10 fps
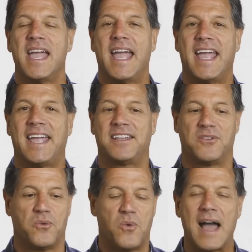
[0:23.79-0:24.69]
and
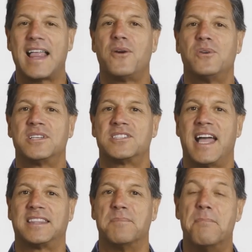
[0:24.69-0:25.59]
while I was
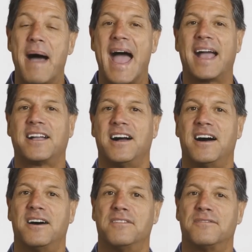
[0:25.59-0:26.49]
at the back
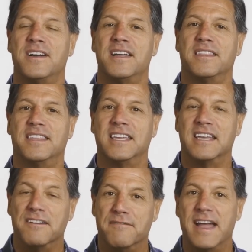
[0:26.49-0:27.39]
of the
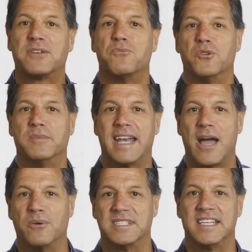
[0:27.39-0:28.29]
event room that I
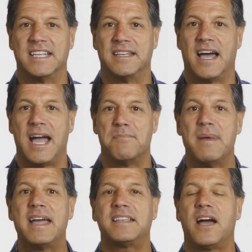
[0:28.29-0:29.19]
was in, I
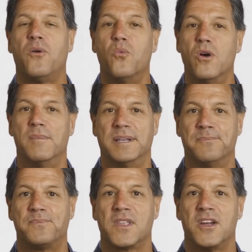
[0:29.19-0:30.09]
met a
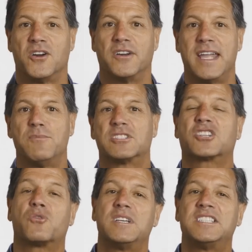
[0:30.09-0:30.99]
woman. Her name was
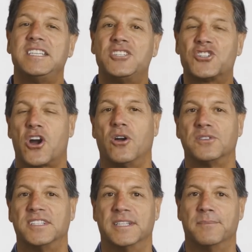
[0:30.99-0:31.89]
Christy
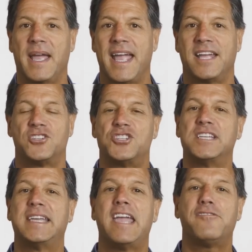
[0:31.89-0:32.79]
Charlton, and she
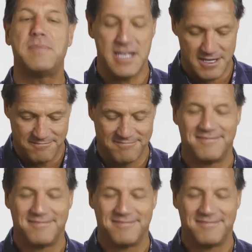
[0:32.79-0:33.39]
gave me